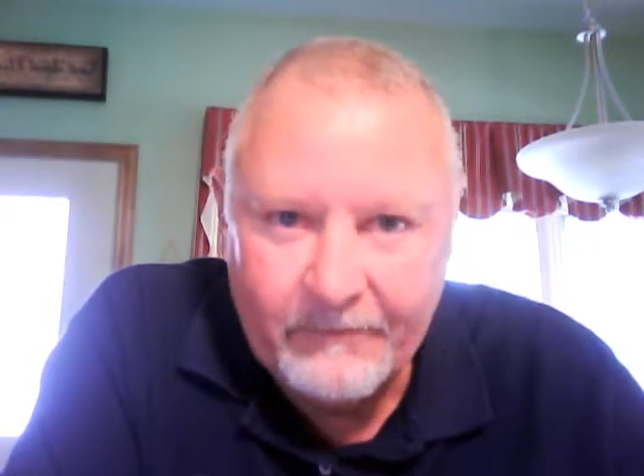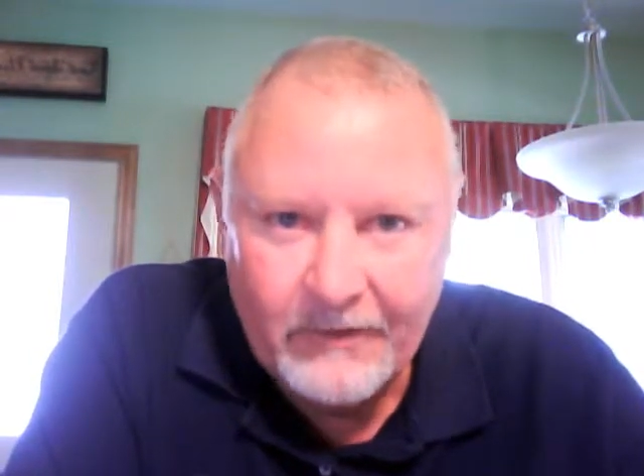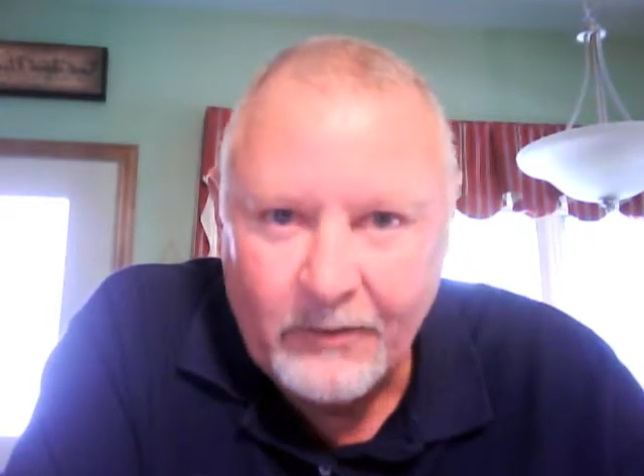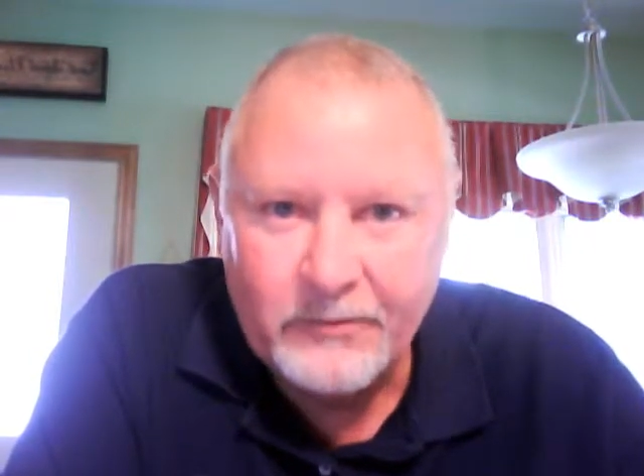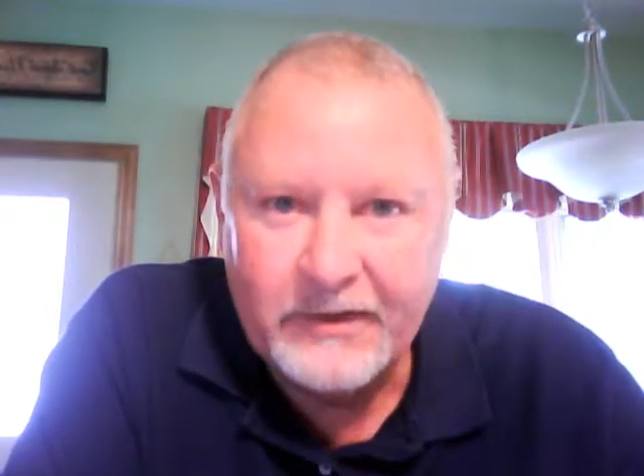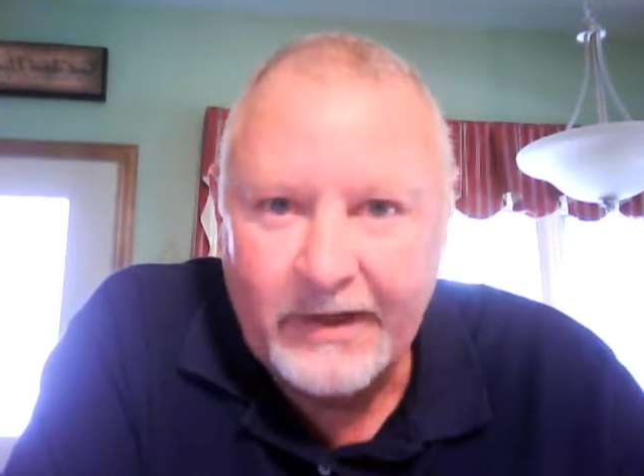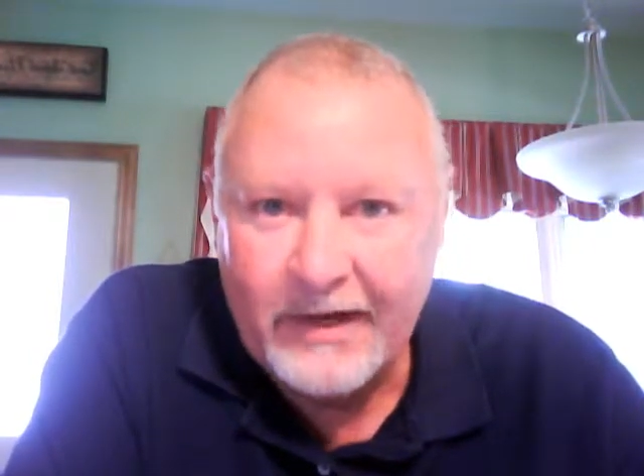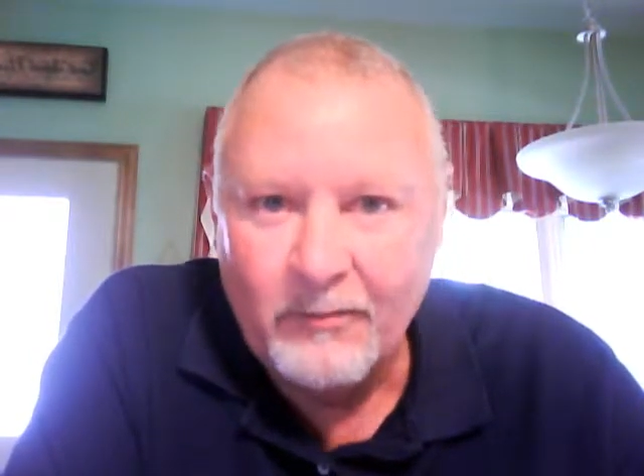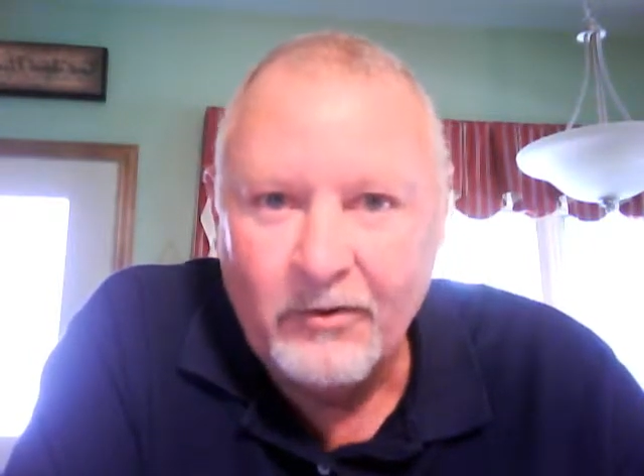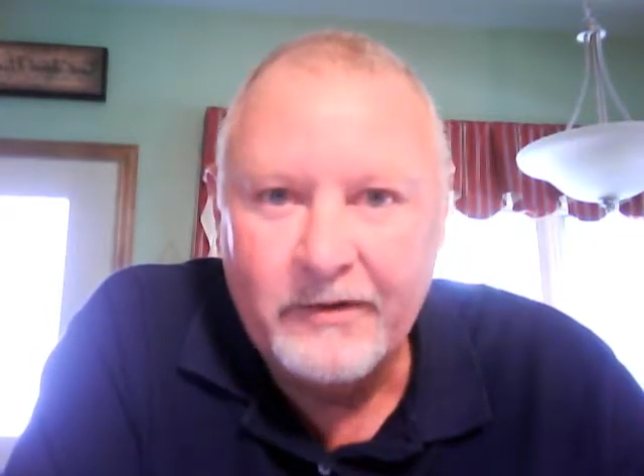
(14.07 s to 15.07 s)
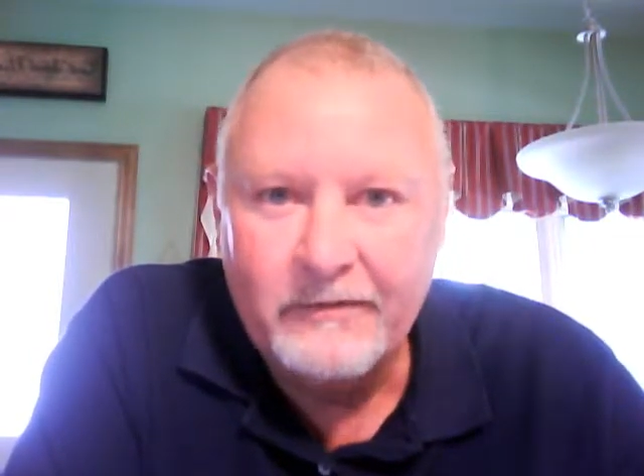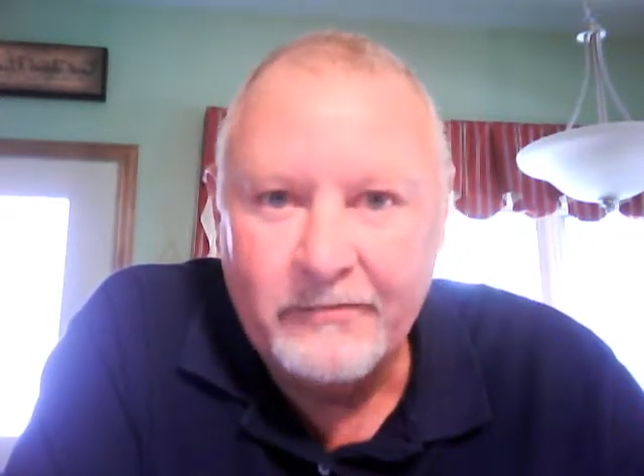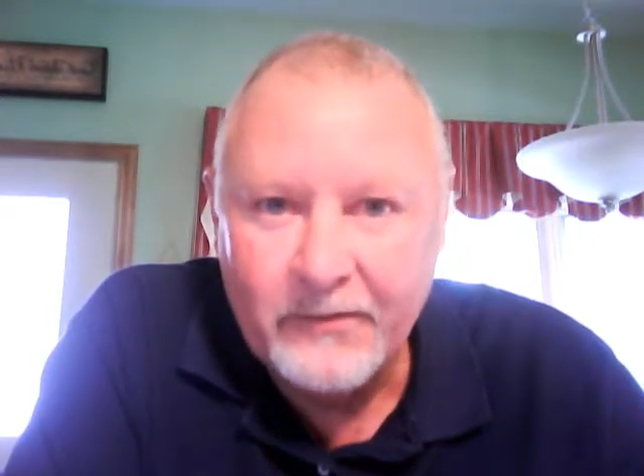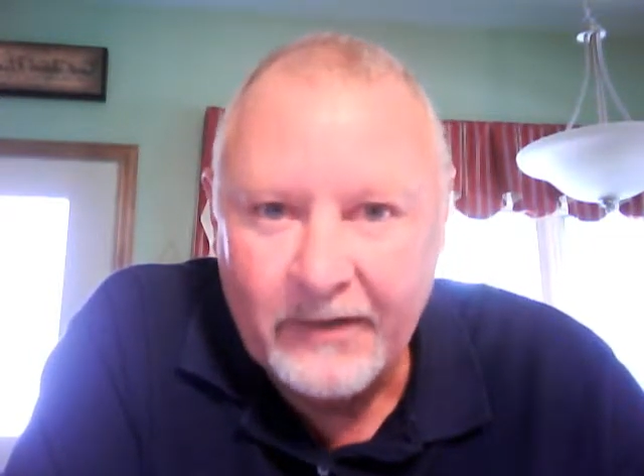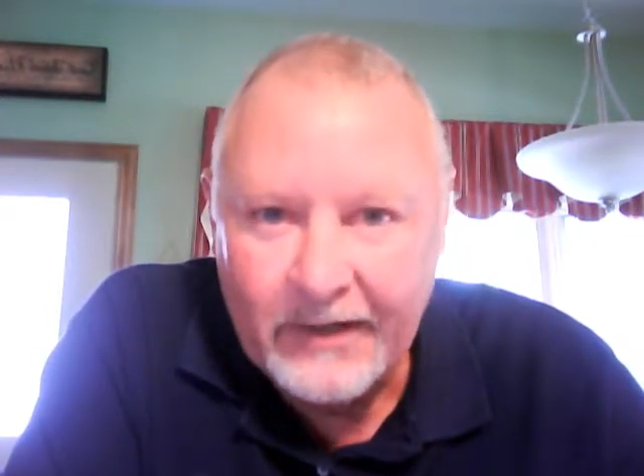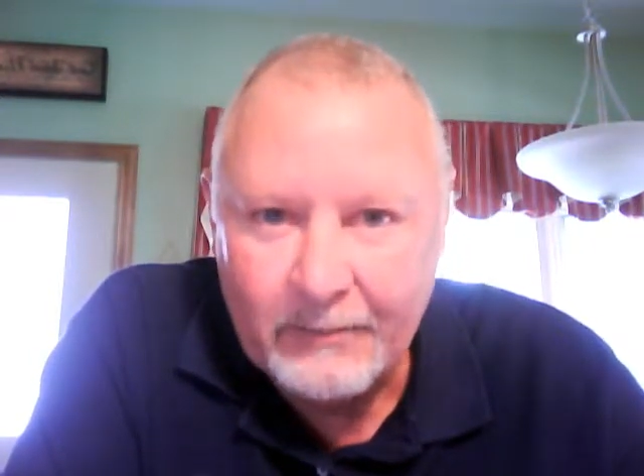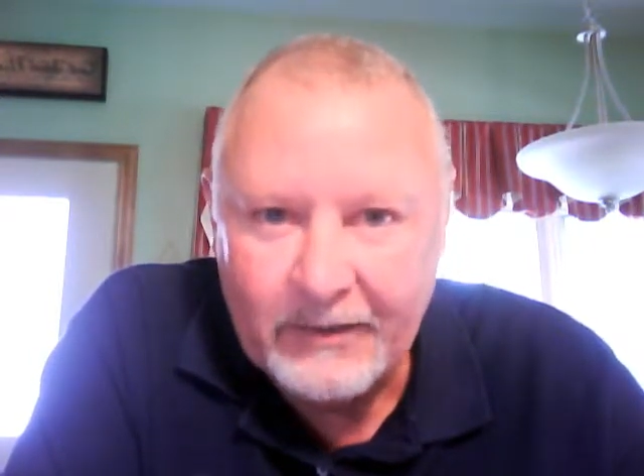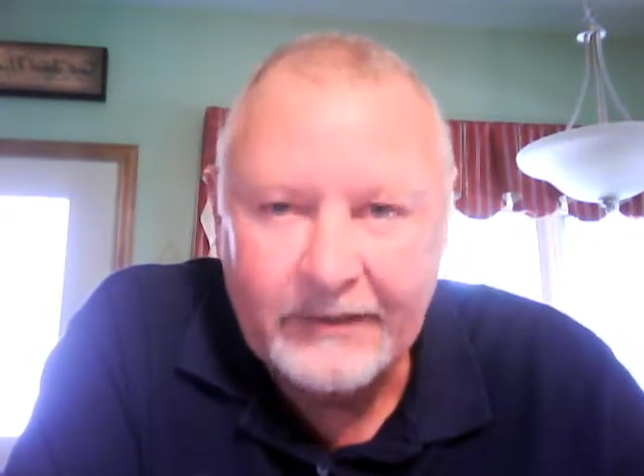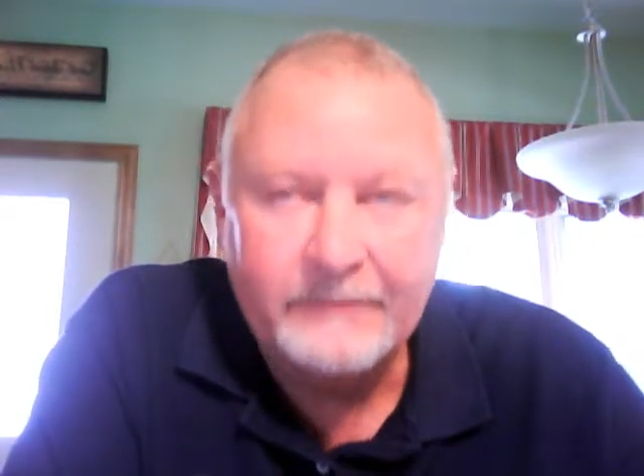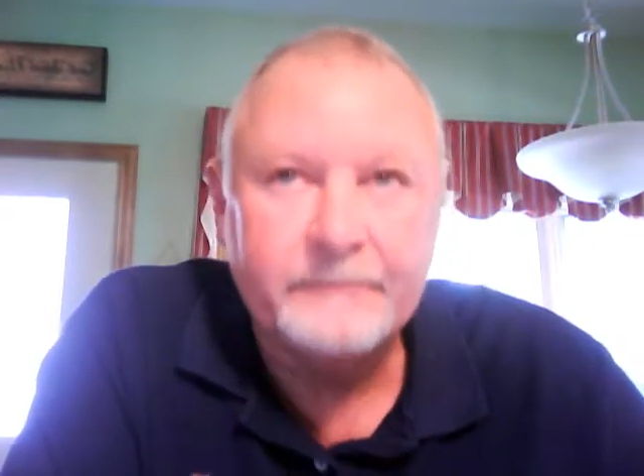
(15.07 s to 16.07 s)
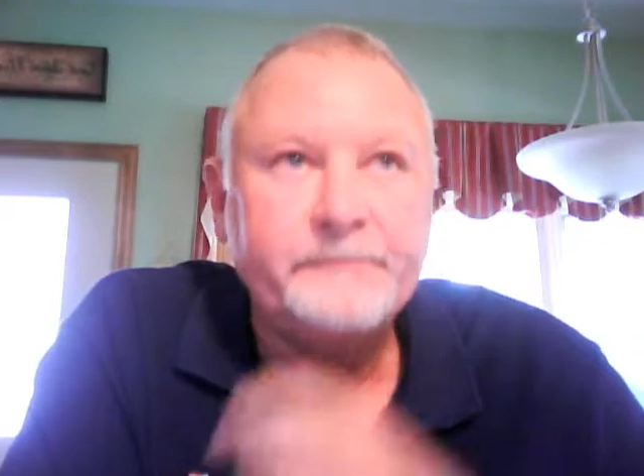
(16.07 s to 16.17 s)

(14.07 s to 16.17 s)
He was a cowboy that flew an airplane.